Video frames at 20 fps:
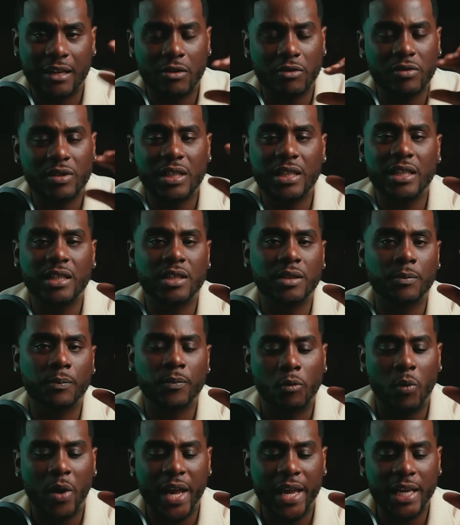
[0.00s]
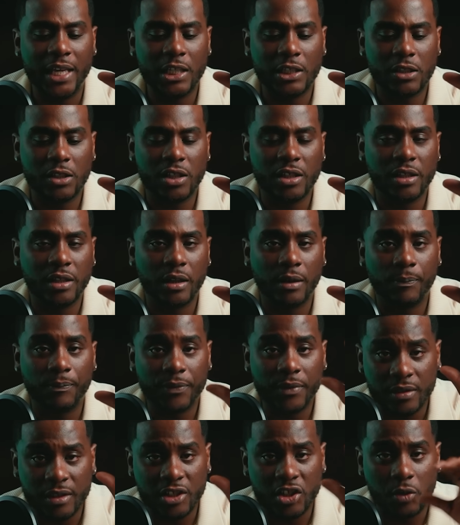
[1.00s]
I don't teach ways to
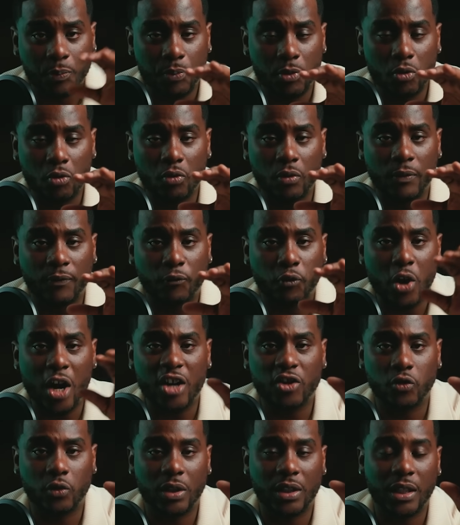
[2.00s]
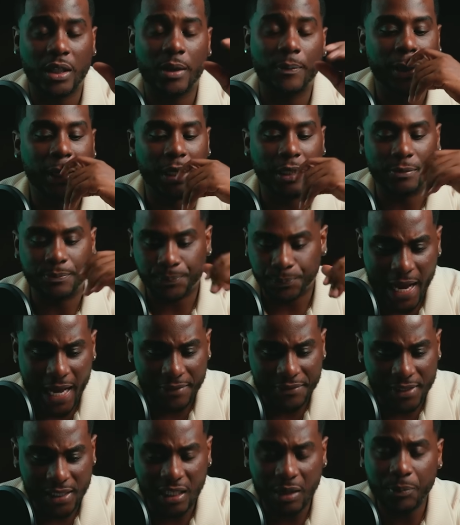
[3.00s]
um, dispute fraudulently, but
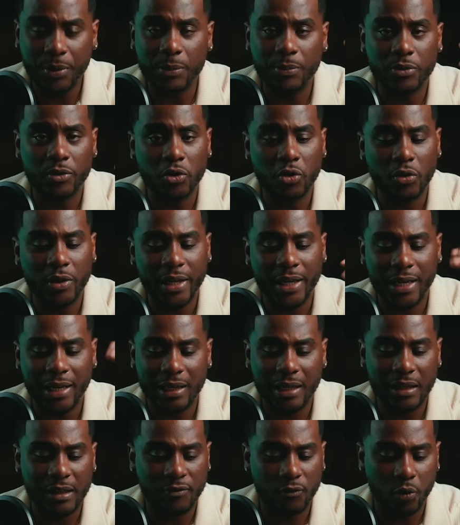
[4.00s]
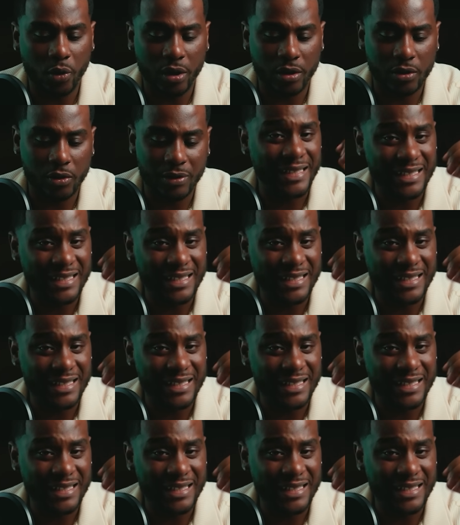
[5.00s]
I've seen people do it and it have worked too.